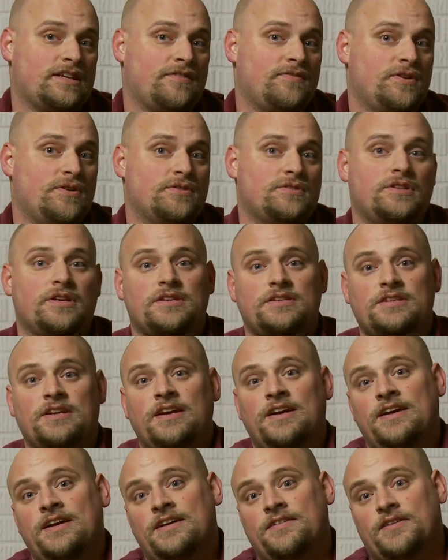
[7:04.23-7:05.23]
I've used this
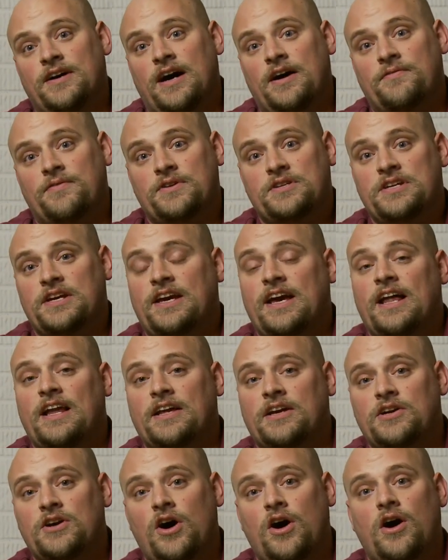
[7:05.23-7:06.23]
for
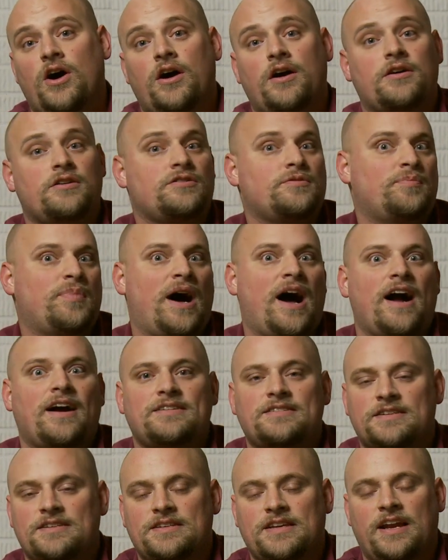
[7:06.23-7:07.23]
decaling cars,
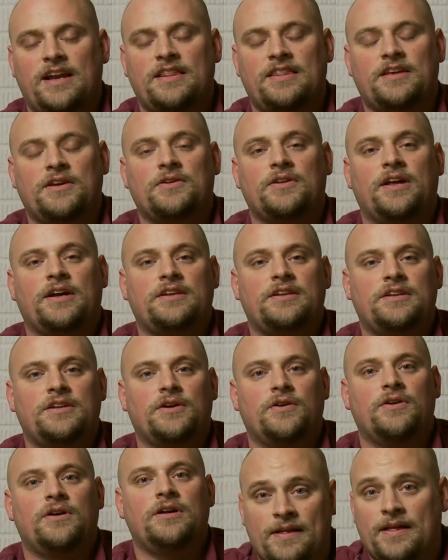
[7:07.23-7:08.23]
boxes, anything you'd like to
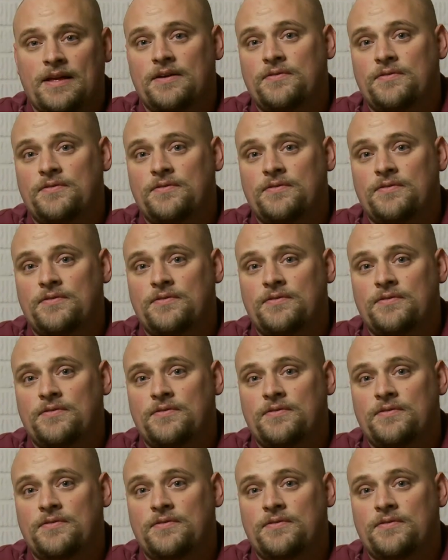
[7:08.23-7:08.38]
do.